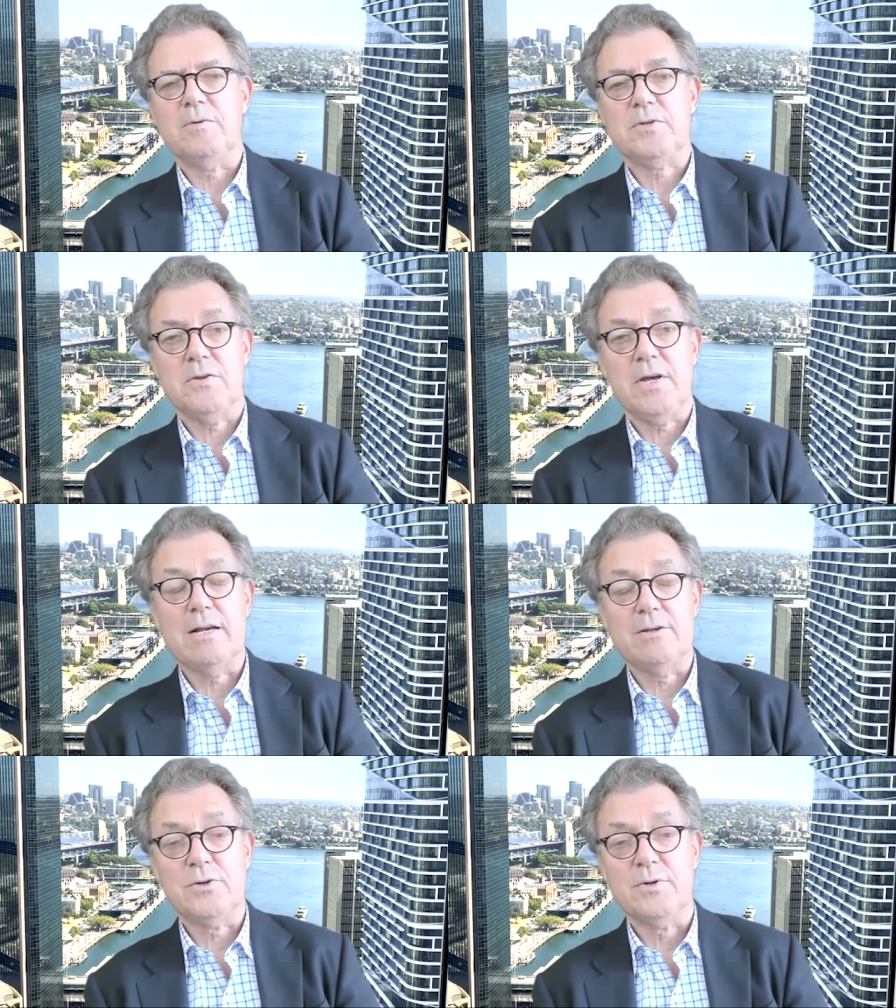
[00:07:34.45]
so the
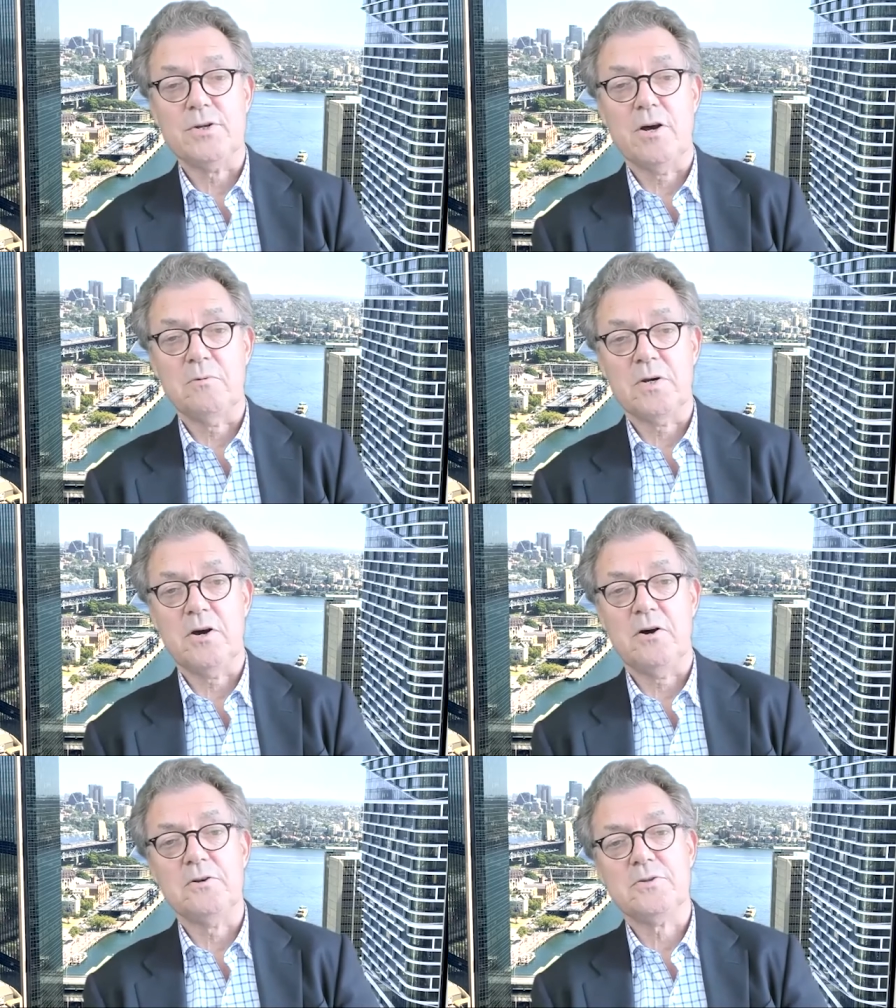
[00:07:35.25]
answer is no one
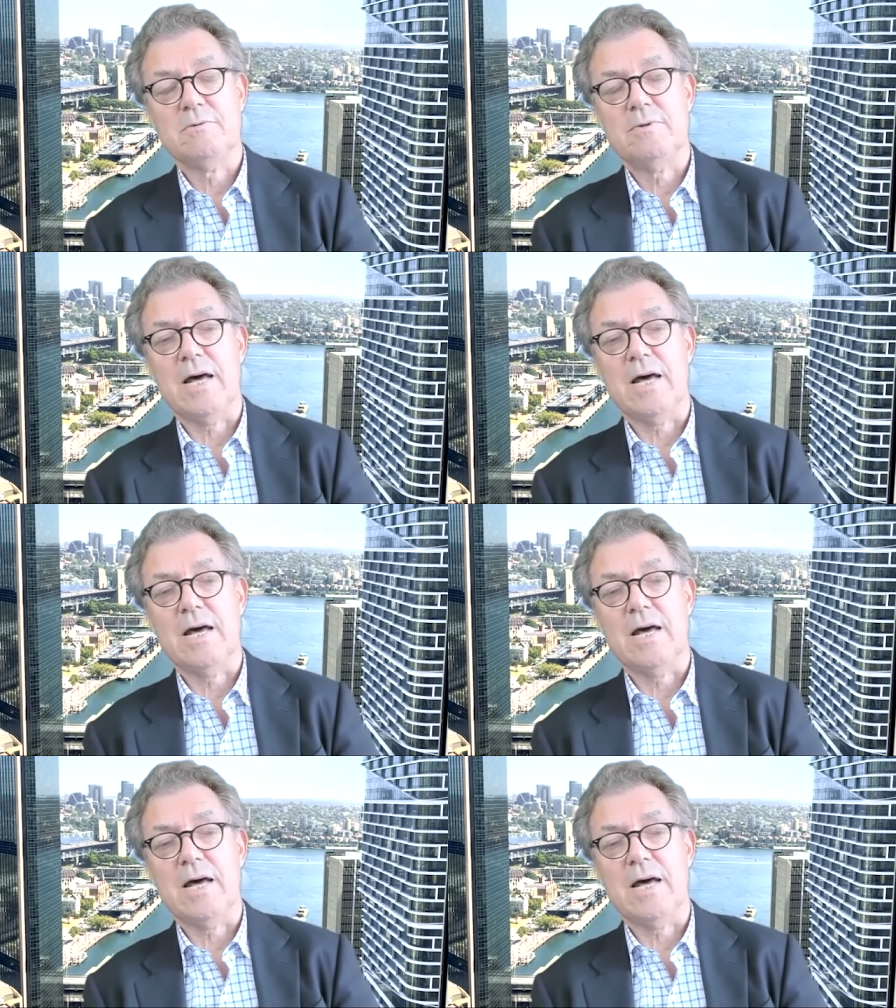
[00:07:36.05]
knows.